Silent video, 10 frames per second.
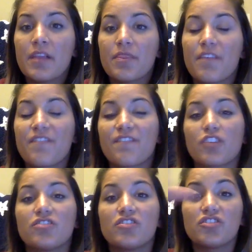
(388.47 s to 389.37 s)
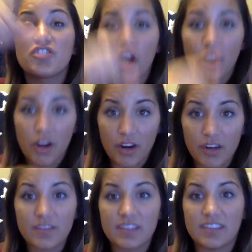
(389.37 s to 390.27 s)
The first turn
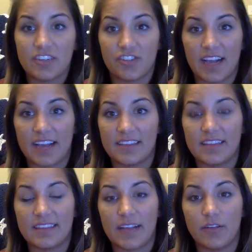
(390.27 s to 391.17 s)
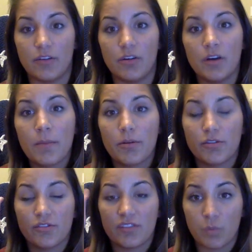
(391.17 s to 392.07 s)
of the citric acid cycle
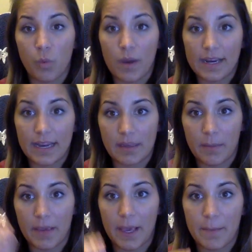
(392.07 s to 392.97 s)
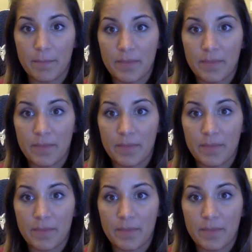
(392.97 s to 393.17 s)
produces 1 ATP.